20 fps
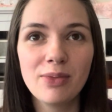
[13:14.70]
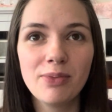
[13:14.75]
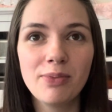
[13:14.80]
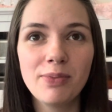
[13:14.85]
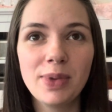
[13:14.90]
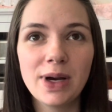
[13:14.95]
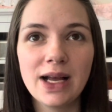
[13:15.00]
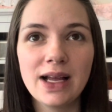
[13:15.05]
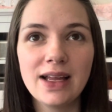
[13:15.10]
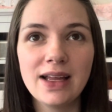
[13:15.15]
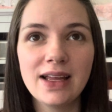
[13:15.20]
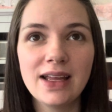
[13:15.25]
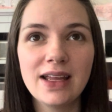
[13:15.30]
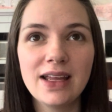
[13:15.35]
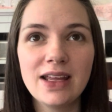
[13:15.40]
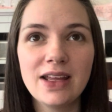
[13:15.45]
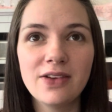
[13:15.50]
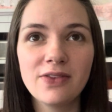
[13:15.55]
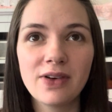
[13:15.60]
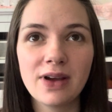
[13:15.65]
but
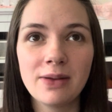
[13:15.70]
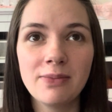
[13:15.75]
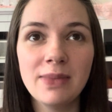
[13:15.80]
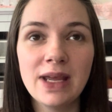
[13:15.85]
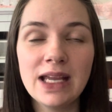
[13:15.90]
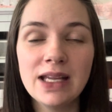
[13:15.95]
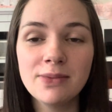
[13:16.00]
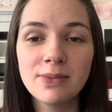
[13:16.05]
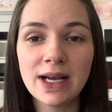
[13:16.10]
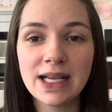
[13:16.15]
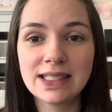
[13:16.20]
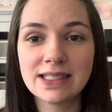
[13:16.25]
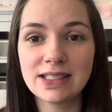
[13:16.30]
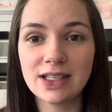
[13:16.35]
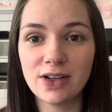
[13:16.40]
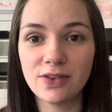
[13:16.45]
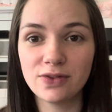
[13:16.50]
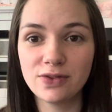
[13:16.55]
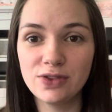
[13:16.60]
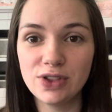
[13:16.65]
if I made
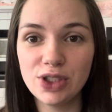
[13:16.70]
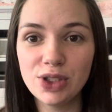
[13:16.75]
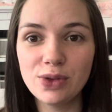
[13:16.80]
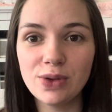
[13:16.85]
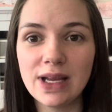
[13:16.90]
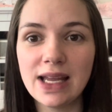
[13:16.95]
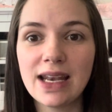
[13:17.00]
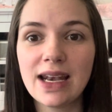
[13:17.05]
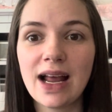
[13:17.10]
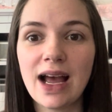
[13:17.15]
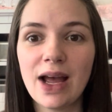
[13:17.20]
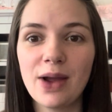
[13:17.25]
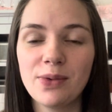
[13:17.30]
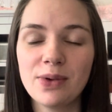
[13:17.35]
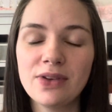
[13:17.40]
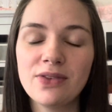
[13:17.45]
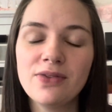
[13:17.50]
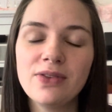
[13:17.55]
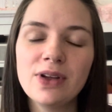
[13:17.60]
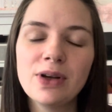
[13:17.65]
myself do it, I
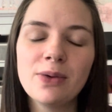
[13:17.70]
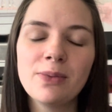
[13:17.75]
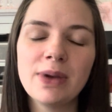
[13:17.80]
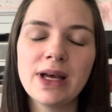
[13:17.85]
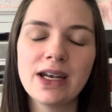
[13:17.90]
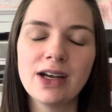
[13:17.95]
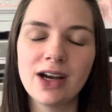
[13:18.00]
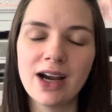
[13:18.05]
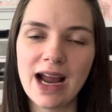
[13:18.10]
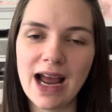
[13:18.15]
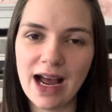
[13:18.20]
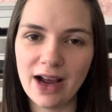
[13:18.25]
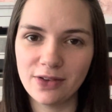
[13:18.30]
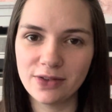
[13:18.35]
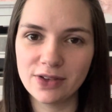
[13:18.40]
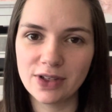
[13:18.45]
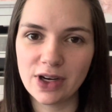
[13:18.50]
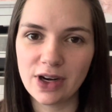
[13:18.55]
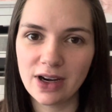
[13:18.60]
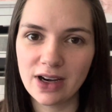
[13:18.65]
would feel better
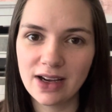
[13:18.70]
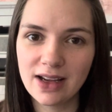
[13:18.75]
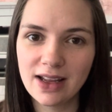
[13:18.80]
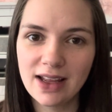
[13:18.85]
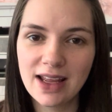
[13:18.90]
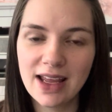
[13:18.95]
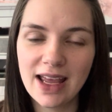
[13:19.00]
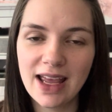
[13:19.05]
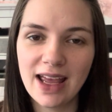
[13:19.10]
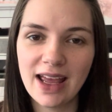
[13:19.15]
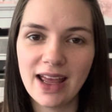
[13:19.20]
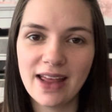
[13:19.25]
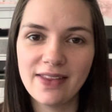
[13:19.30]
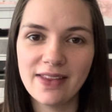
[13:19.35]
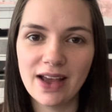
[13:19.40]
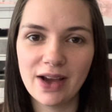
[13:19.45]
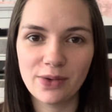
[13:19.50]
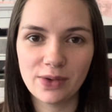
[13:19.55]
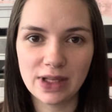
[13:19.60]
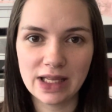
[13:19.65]
after, and
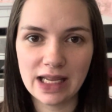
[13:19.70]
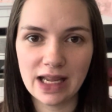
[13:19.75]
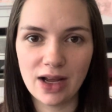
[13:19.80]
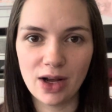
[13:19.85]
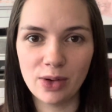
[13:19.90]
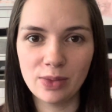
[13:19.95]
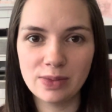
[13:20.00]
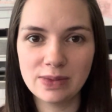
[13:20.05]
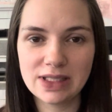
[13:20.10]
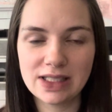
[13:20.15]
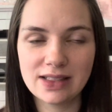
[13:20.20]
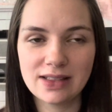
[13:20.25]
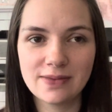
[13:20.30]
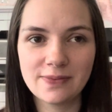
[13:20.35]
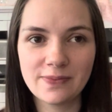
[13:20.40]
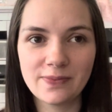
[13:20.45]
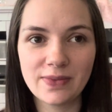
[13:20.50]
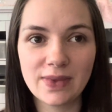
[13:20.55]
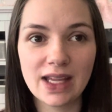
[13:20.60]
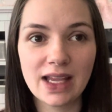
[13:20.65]
that really helped.
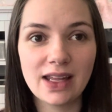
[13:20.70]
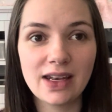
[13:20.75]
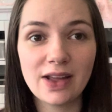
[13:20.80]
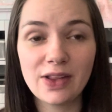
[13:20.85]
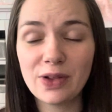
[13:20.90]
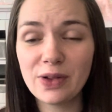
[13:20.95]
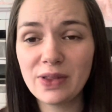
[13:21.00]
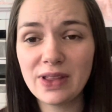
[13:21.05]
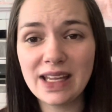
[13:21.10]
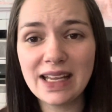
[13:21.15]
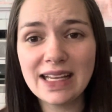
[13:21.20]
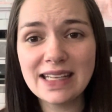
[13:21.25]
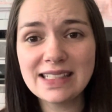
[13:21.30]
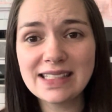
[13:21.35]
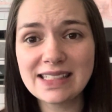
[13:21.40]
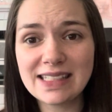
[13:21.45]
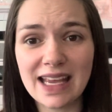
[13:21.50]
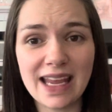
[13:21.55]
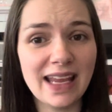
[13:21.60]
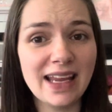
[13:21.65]
Another thing is
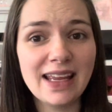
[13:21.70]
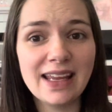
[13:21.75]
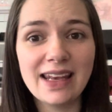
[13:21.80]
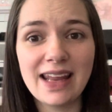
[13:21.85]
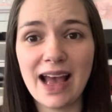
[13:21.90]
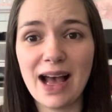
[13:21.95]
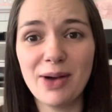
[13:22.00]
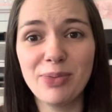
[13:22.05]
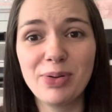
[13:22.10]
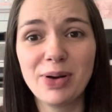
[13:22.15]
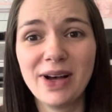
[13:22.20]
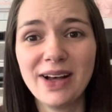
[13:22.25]
take a nap.